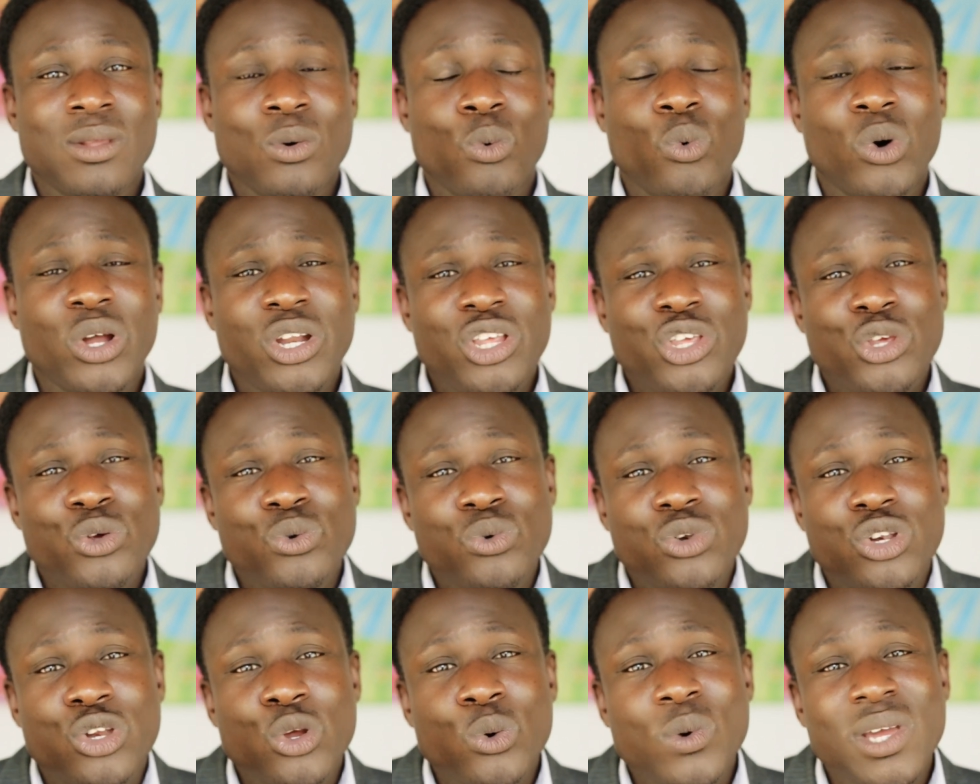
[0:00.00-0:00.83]
What are you
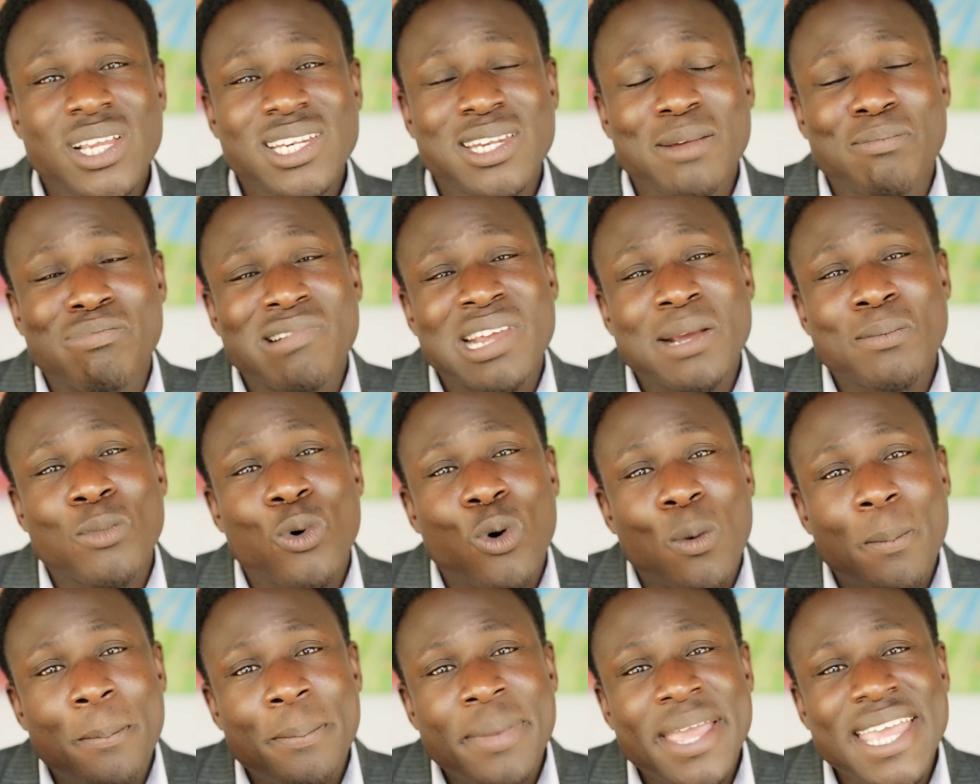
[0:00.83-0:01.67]
doing to bring
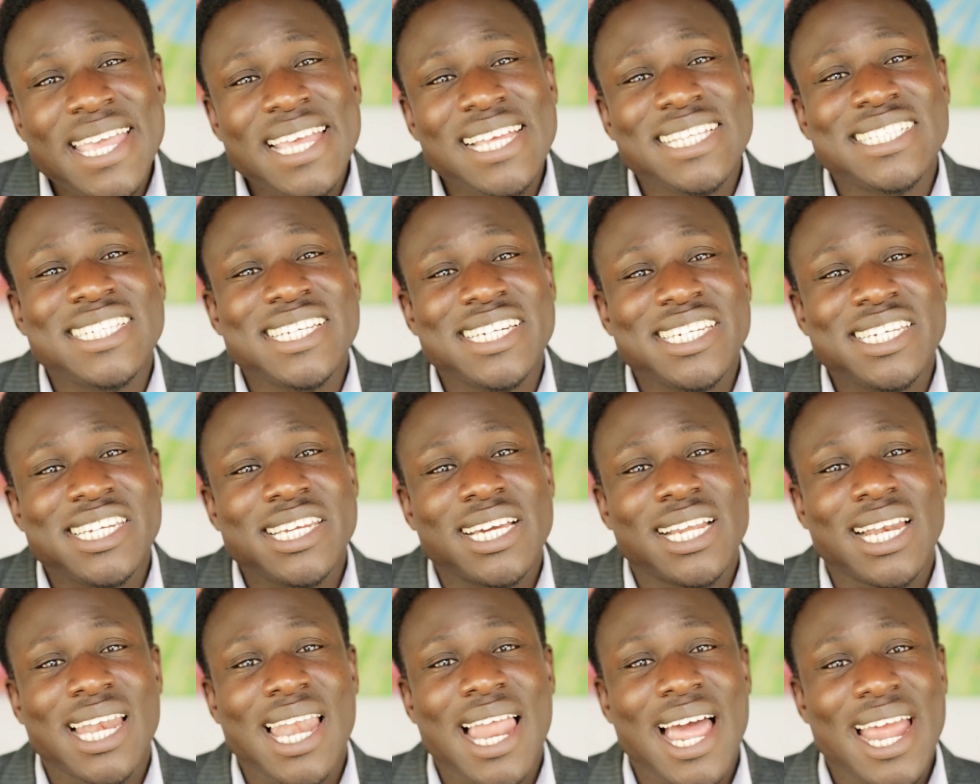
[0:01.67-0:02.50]
more peace into
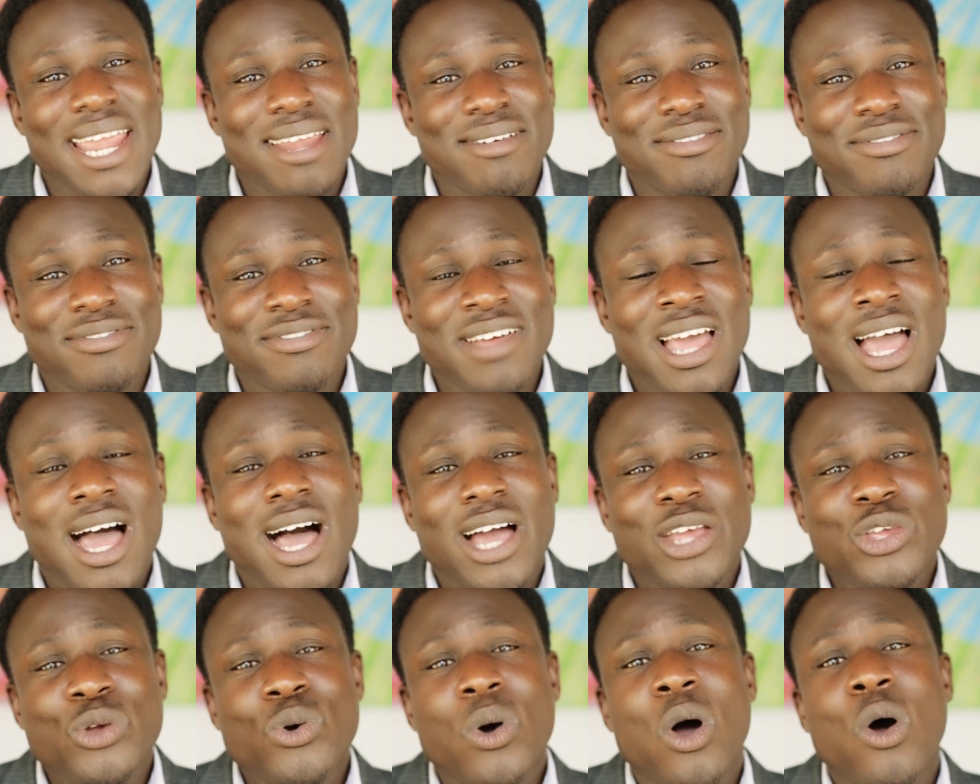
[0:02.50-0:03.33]
your life?
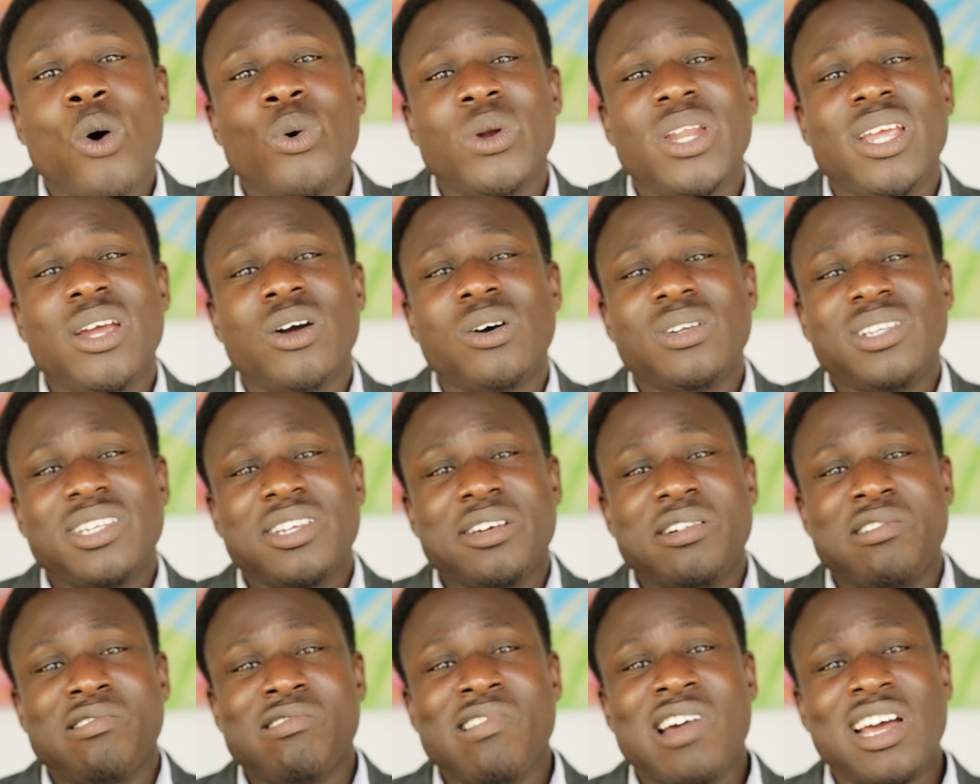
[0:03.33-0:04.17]
Are you holding on
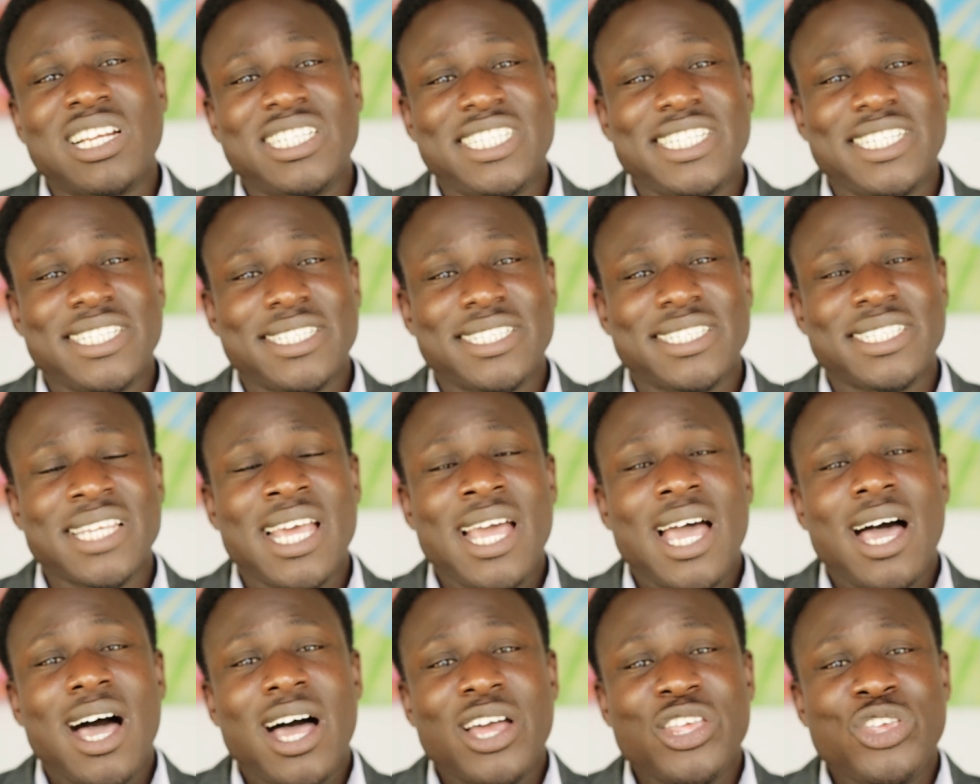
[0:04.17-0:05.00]
to grudges?
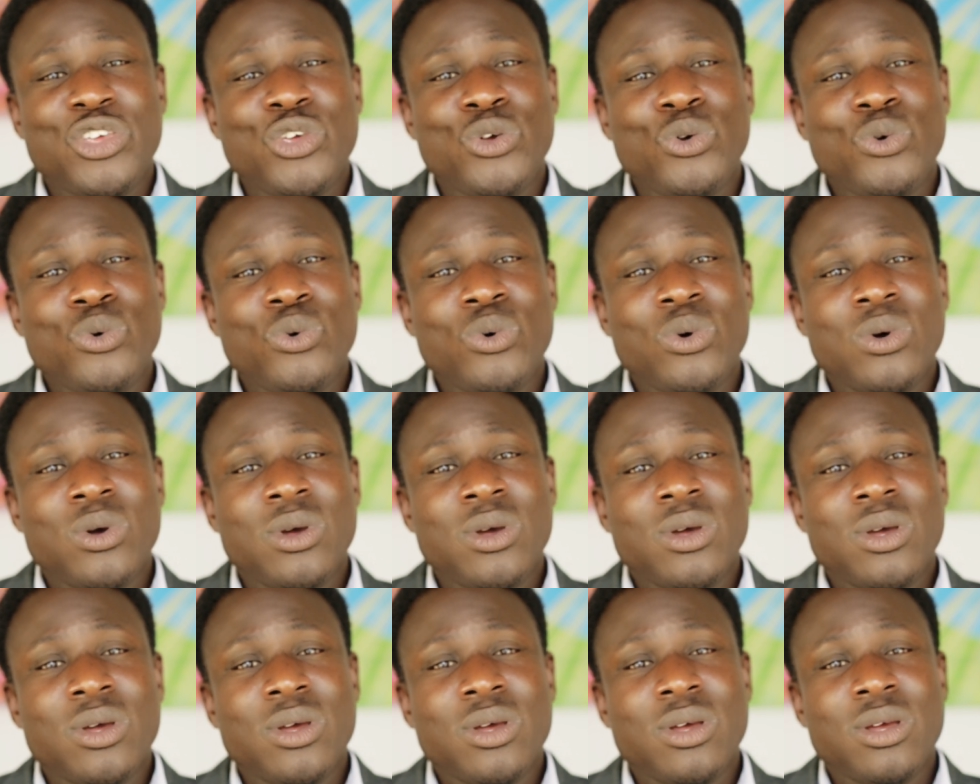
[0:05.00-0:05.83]
Do
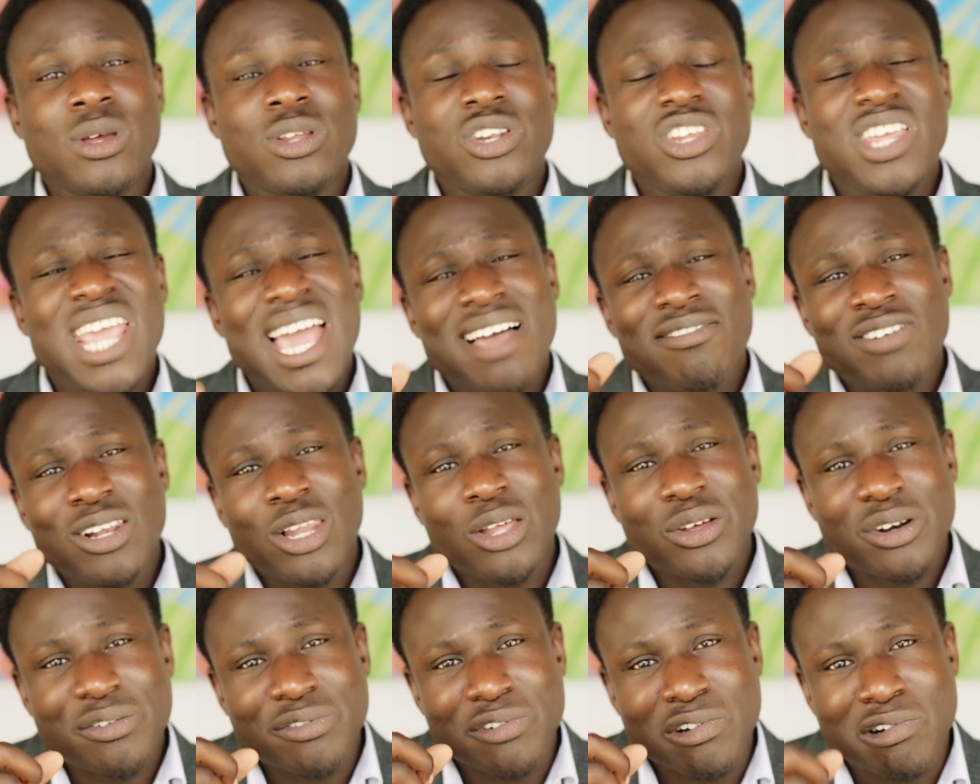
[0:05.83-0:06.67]
you have a
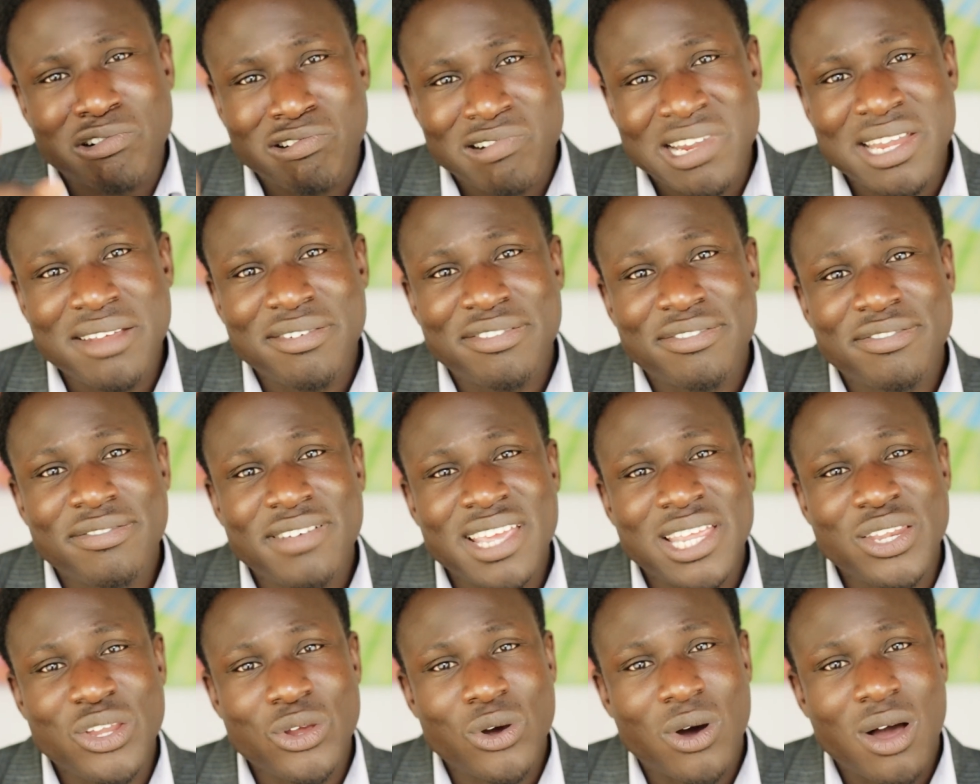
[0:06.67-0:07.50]
lot of grief
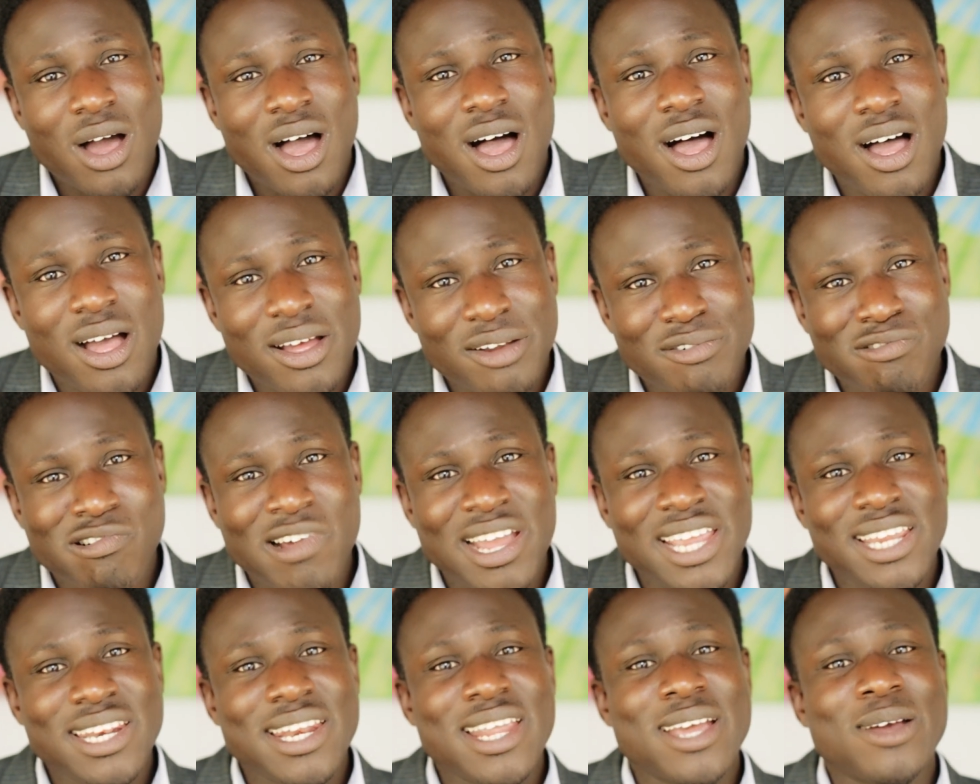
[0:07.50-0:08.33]
in your heart
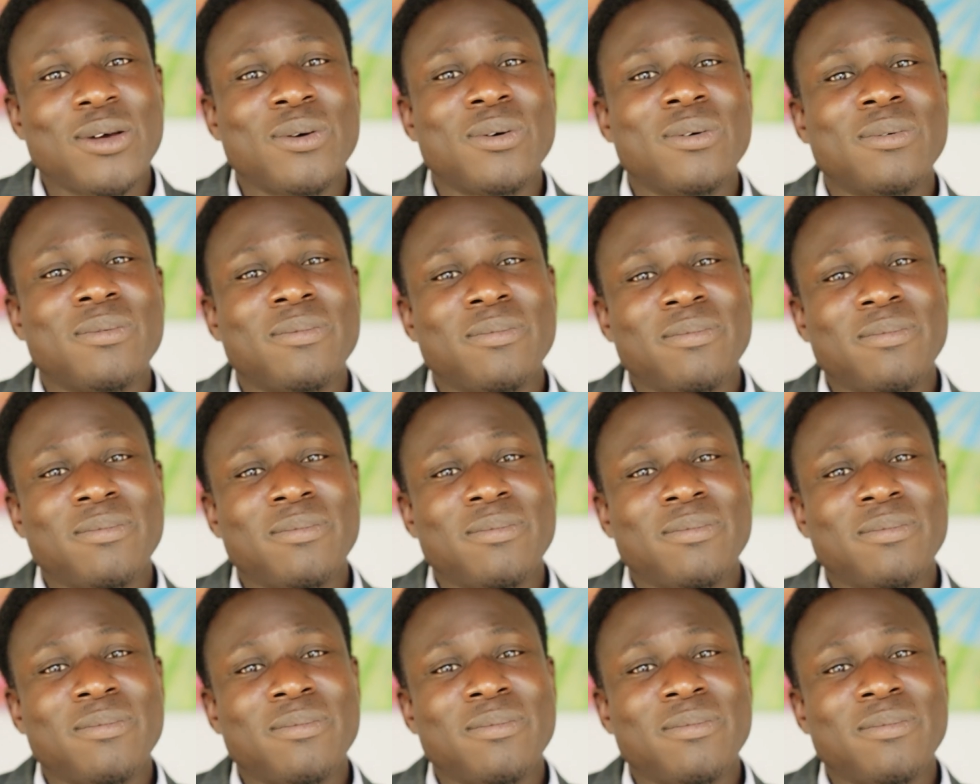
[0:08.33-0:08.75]
right now?